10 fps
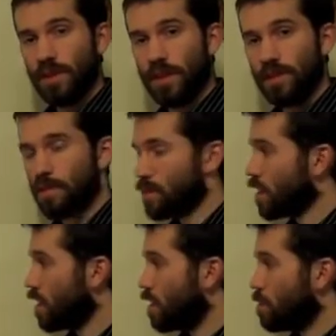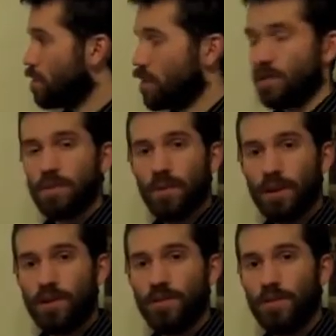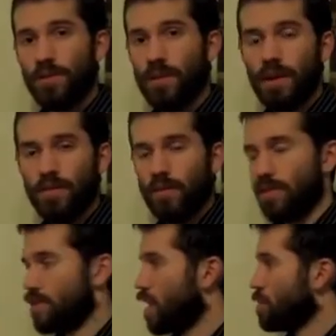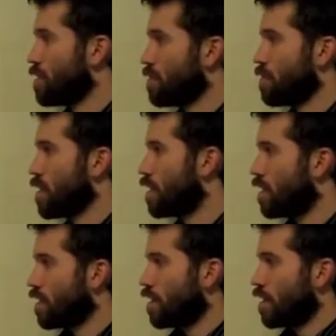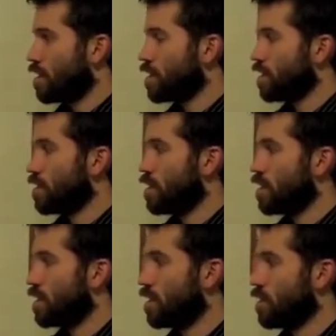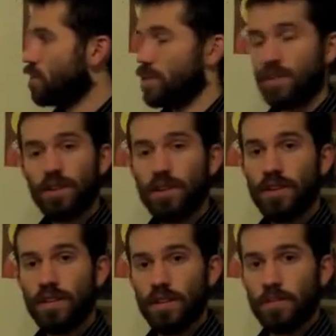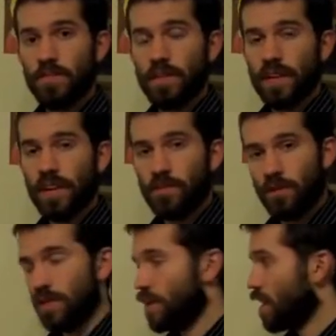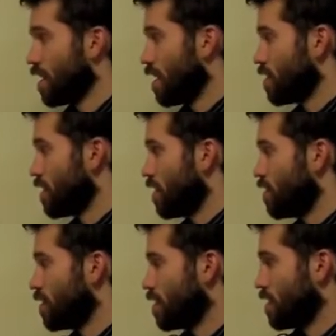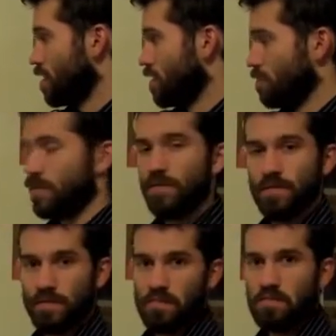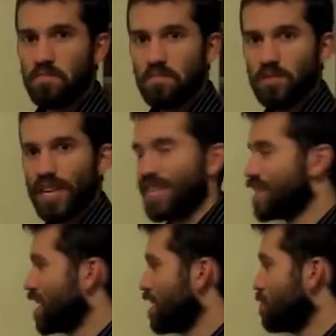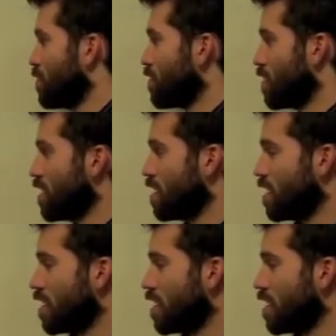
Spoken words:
with this. But first we'll walk you through a few of the steps. So, we start on ni, and we're in the diatonic scale as we've tried to stay in mostly.